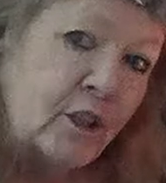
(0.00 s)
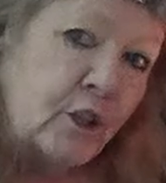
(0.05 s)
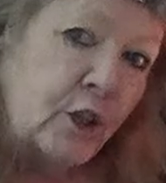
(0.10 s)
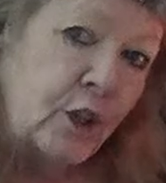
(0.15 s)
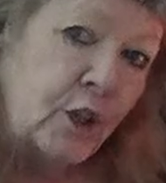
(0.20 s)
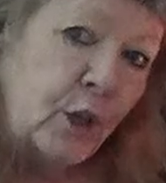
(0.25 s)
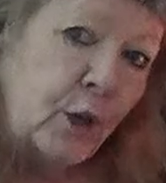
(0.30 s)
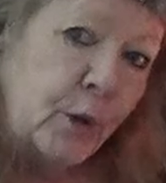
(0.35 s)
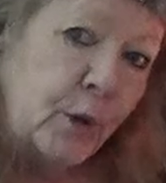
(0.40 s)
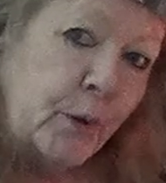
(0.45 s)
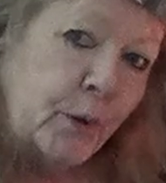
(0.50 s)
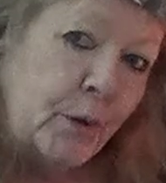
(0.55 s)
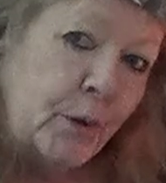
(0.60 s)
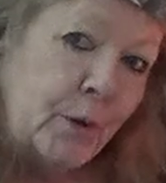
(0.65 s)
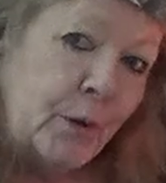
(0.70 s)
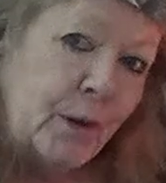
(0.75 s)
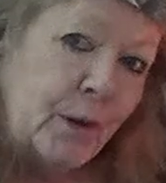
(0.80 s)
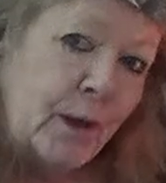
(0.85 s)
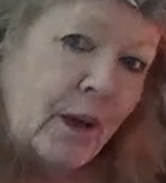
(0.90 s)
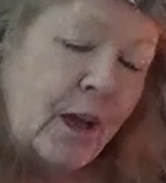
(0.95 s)
to you?
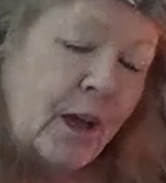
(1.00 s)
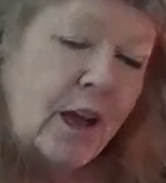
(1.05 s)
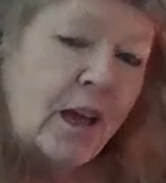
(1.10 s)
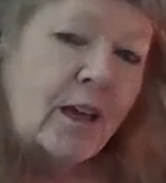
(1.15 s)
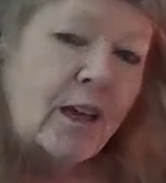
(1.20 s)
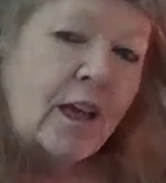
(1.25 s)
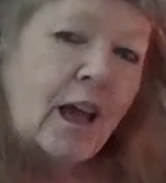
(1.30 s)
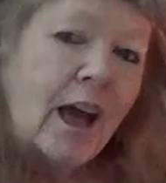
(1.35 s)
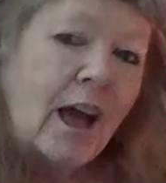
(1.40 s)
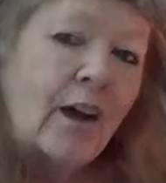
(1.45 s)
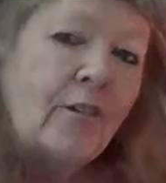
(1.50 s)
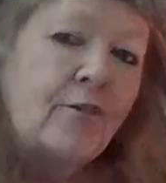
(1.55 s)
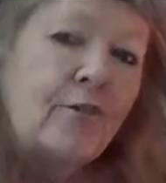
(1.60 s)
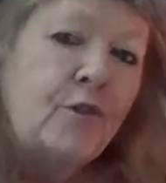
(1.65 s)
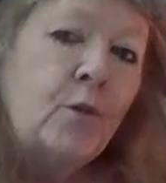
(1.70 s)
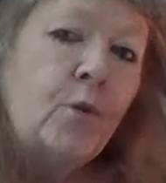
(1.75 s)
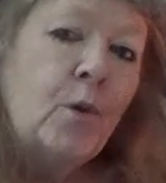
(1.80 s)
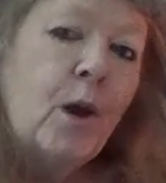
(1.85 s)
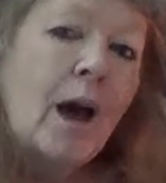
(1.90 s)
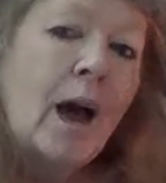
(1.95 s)
Have
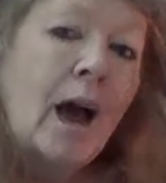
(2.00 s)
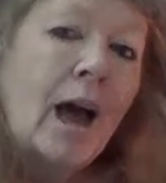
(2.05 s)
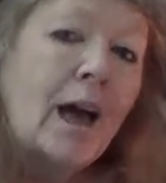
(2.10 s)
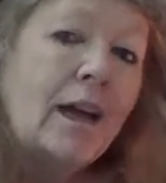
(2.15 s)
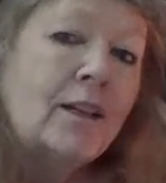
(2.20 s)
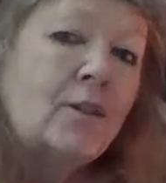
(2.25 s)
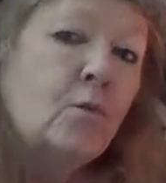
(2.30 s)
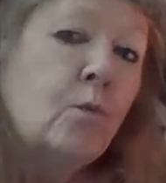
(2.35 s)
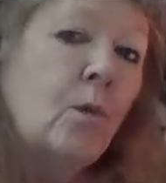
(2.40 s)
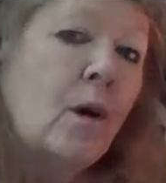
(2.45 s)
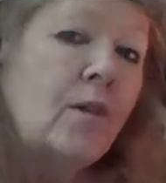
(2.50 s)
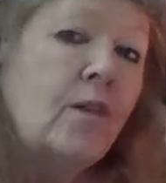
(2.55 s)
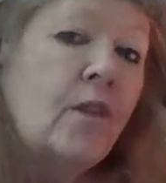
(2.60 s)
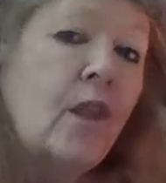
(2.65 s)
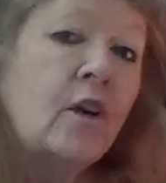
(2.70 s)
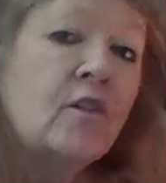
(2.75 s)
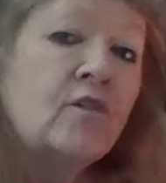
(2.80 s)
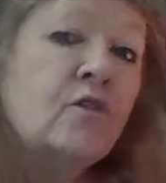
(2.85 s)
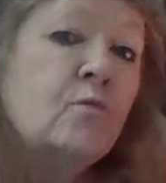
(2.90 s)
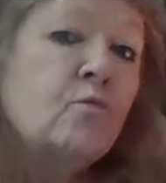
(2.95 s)
you had one
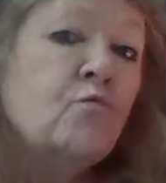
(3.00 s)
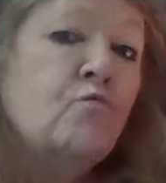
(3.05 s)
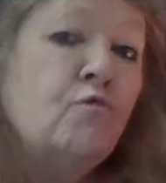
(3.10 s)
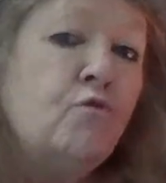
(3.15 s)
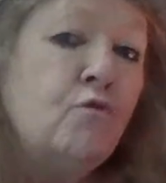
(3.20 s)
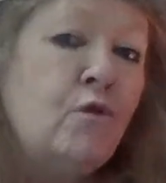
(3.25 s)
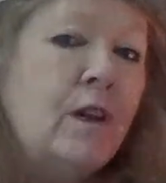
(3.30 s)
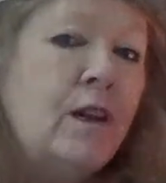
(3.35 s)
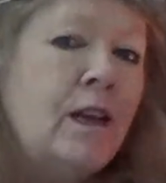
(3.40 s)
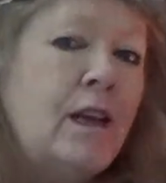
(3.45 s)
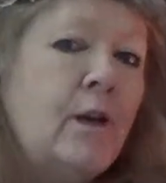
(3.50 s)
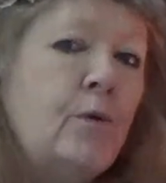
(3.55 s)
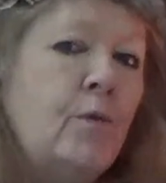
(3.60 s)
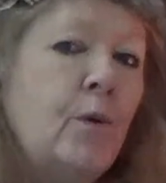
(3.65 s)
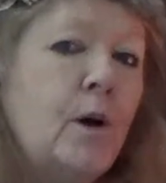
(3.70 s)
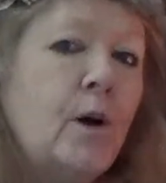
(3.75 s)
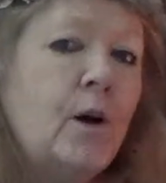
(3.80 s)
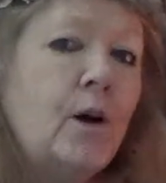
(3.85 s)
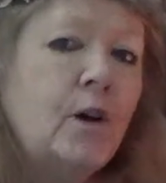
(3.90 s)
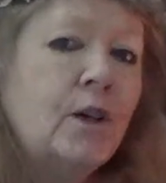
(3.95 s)
that's really
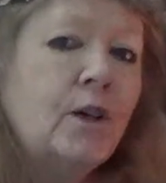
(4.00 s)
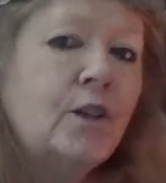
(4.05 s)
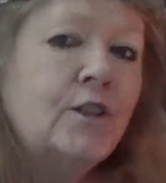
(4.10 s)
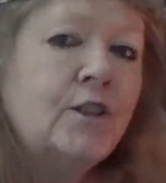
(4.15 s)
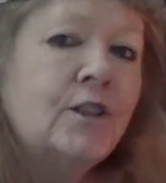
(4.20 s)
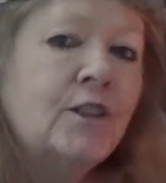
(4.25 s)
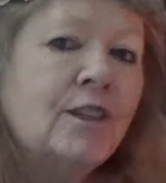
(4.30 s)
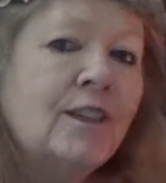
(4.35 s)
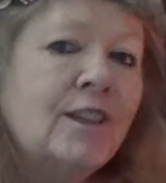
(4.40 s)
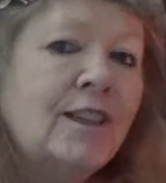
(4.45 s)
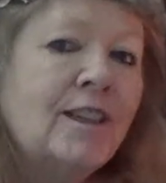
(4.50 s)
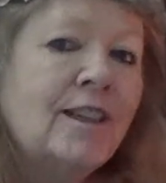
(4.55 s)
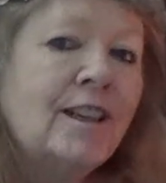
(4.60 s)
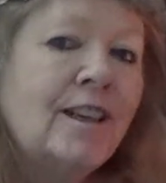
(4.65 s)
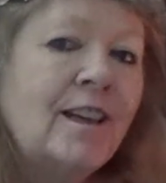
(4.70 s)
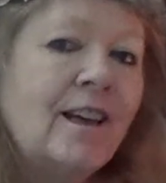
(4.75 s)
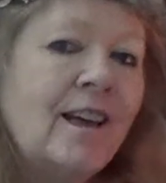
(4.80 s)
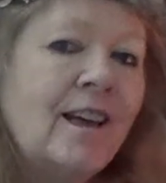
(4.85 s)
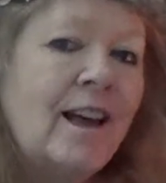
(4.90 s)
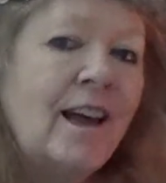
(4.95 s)
worked?
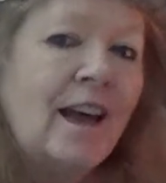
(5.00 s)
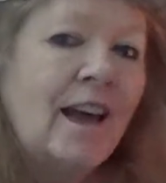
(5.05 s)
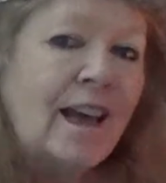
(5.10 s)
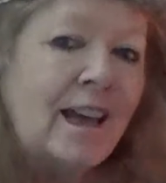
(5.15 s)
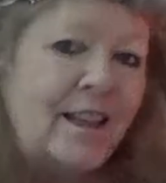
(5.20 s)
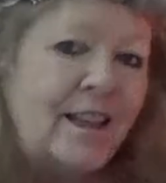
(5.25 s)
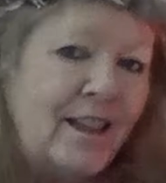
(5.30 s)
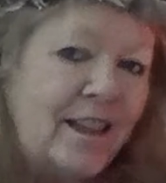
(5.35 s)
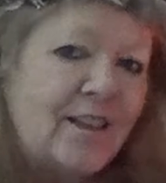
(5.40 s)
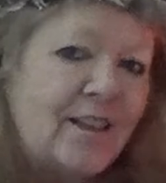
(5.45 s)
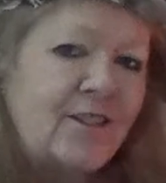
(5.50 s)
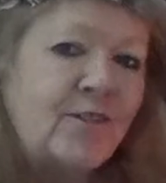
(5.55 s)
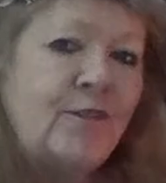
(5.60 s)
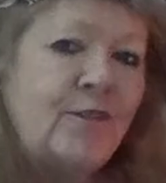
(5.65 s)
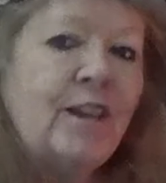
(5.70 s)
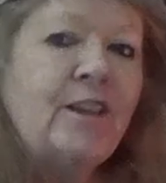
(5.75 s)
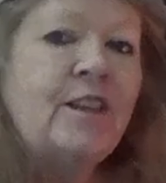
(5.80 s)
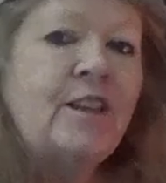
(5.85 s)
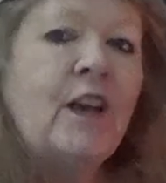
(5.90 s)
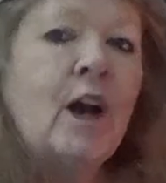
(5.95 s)
In this
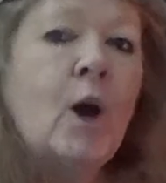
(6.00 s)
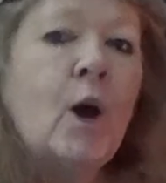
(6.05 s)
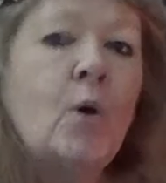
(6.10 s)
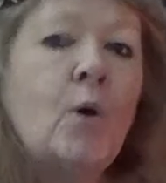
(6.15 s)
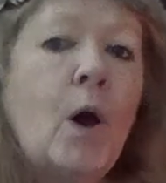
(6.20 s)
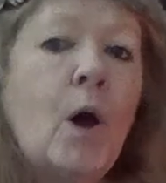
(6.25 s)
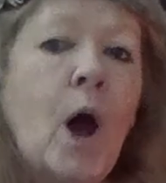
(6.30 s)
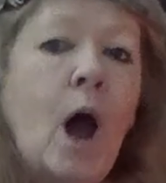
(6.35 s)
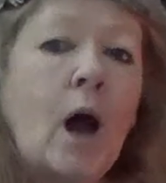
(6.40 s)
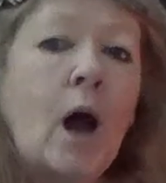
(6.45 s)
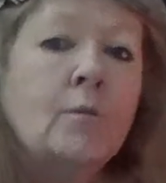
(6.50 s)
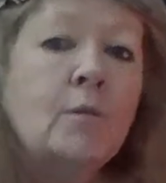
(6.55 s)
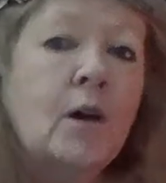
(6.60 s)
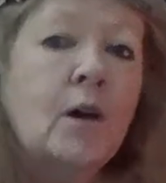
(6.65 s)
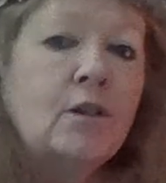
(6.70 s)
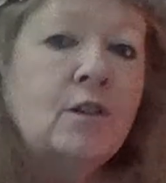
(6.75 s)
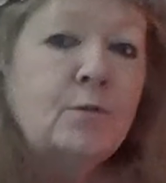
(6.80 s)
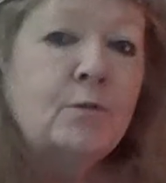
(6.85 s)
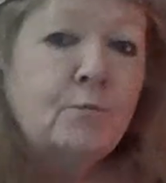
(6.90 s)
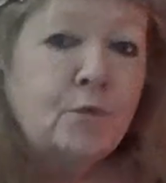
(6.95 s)
video I'm
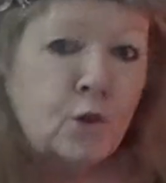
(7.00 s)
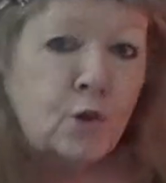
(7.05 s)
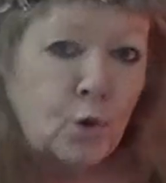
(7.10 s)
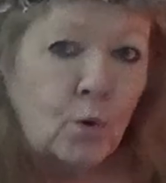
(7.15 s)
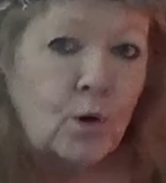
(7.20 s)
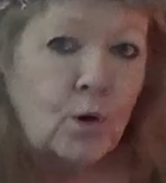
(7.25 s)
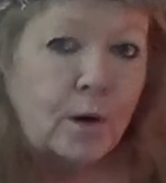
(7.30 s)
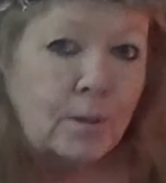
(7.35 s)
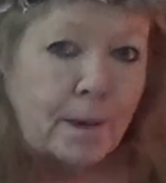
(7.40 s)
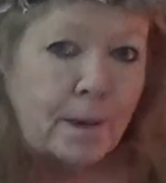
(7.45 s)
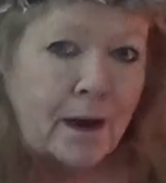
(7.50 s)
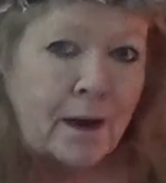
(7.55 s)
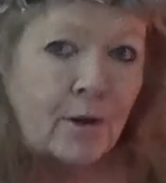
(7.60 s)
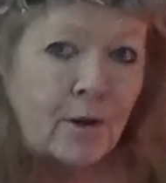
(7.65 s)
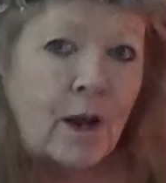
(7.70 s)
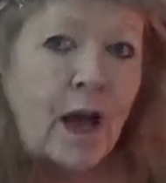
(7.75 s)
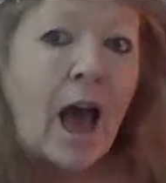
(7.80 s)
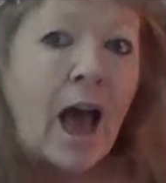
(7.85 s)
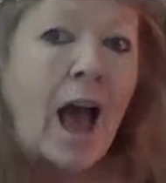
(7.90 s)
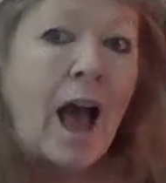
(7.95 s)
going to talk about
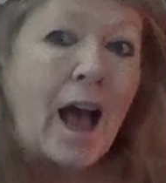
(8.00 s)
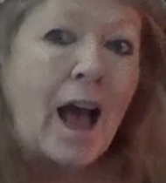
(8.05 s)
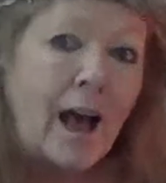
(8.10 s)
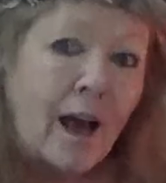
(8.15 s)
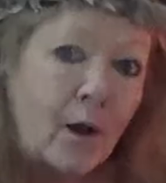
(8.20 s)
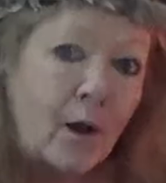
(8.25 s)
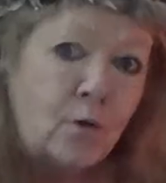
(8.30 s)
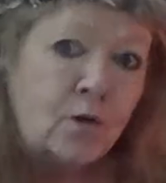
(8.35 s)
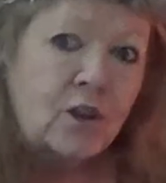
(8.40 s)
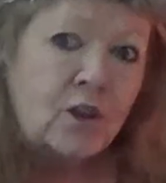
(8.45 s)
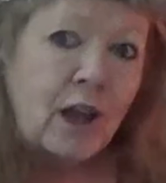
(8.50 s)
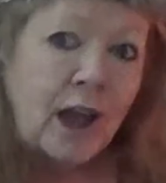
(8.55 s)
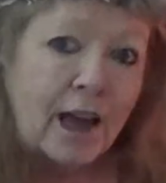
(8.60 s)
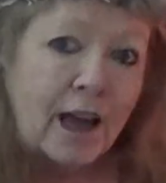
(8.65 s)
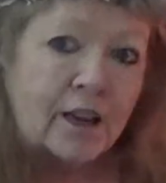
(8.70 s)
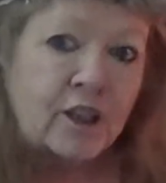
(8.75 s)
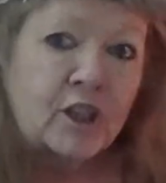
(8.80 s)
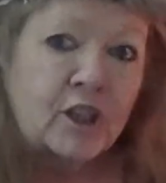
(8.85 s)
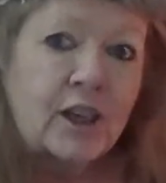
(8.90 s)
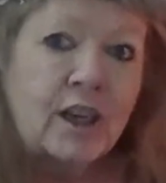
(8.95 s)
how to
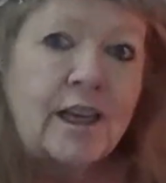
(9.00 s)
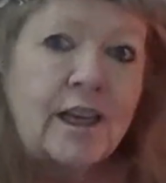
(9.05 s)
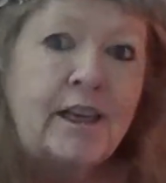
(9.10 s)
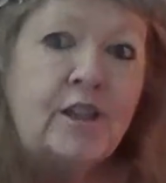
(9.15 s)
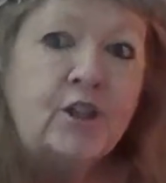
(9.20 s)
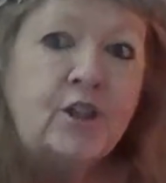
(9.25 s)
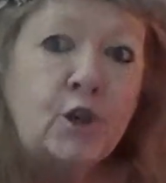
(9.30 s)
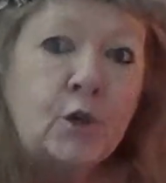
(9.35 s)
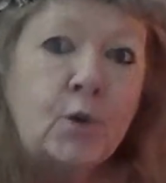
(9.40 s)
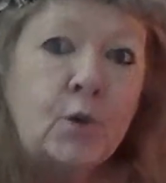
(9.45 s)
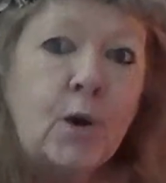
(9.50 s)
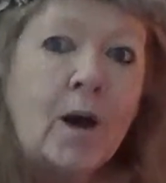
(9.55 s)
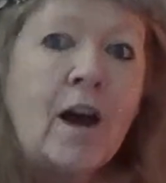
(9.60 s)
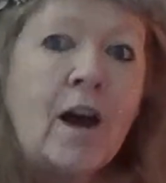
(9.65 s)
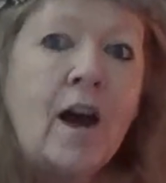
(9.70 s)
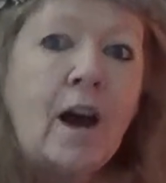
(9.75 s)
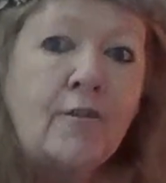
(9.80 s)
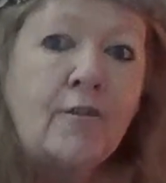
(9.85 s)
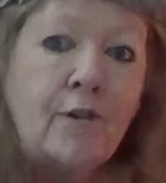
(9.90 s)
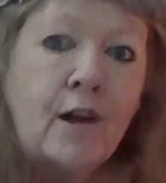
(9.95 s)
actually do
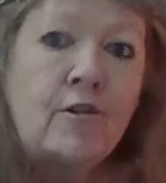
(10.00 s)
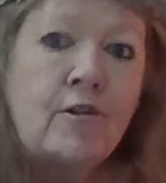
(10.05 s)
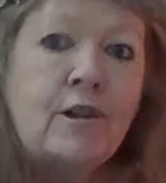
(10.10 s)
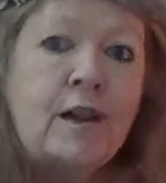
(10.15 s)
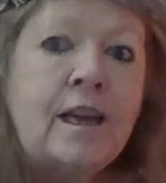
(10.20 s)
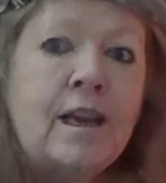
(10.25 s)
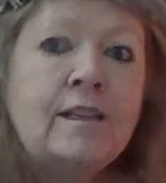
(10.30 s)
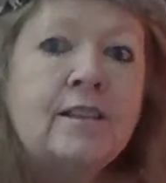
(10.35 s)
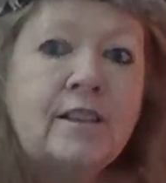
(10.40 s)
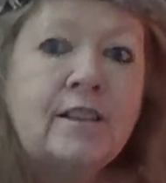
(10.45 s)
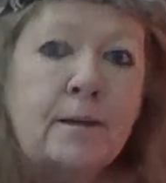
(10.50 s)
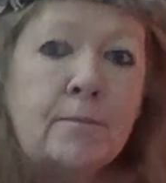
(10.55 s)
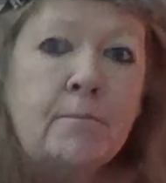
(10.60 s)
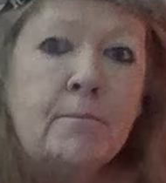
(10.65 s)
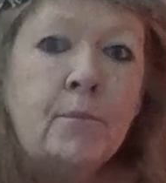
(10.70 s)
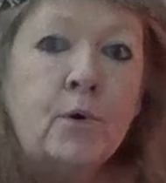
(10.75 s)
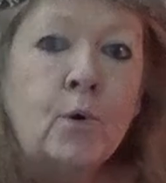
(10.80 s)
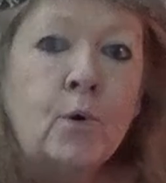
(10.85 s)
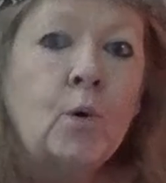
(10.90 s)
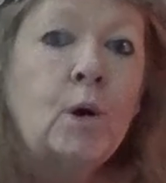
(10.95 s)
a very
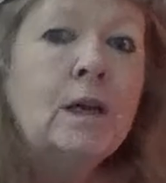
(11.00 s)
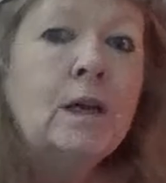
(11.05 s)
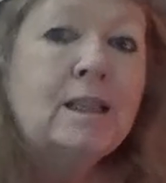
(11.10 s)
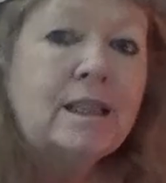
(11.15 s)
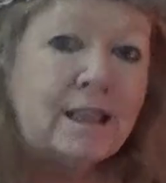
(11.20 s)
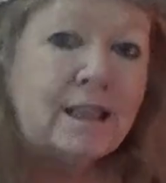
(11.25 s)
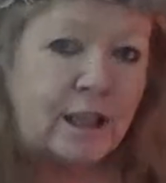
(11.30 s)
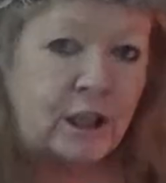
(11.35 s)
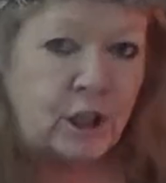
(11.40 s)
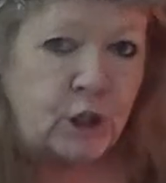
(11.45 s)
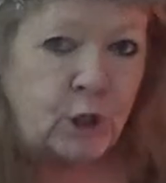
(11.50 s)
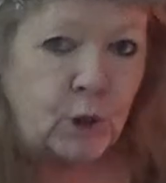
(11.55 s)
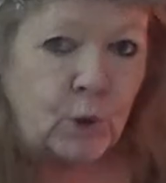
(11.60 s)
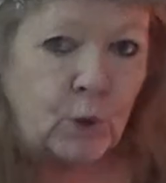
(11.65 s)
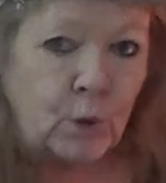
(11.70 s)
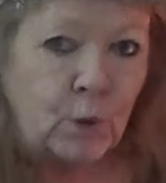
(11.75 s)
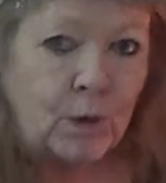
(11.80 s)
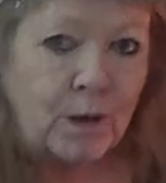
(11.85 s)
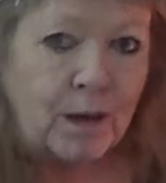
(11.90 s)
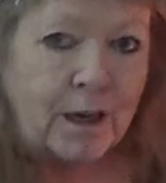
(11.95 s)
simple sigil